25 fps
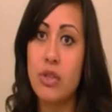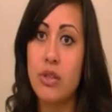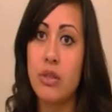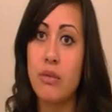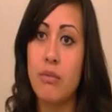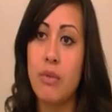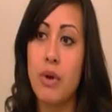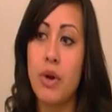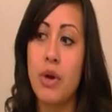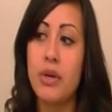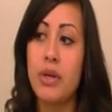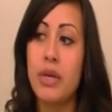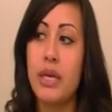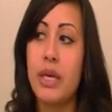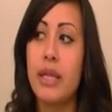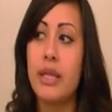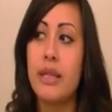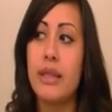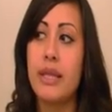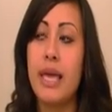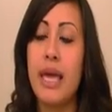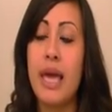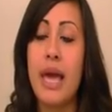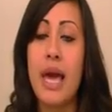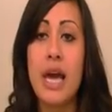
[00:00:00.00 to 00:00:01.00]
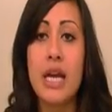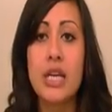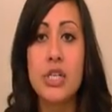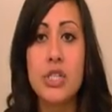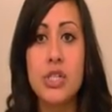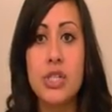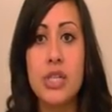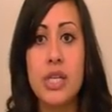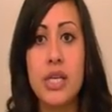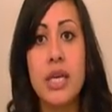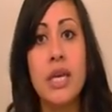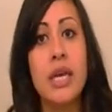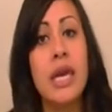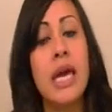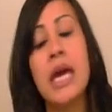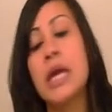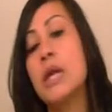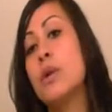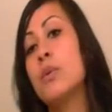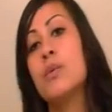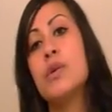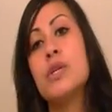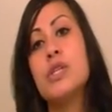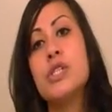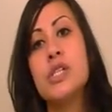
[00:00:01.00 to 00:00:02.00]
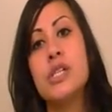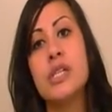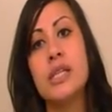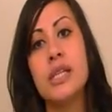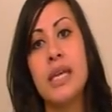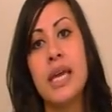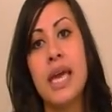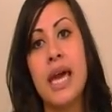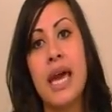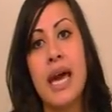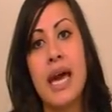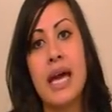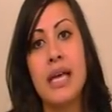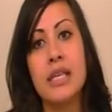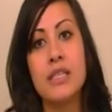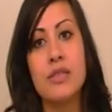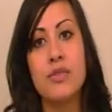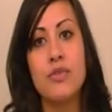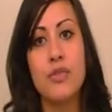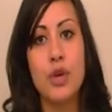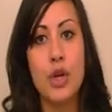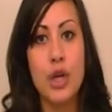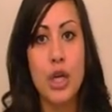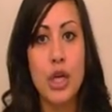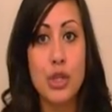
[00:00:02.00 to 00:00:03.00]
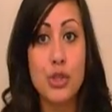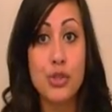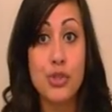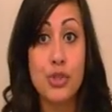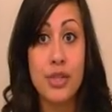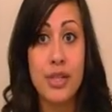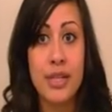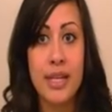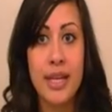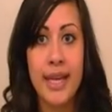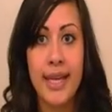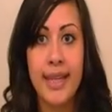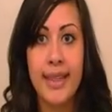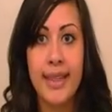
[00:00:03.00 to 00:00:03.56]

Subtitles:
on the market, they actually had originally asked for $109,000.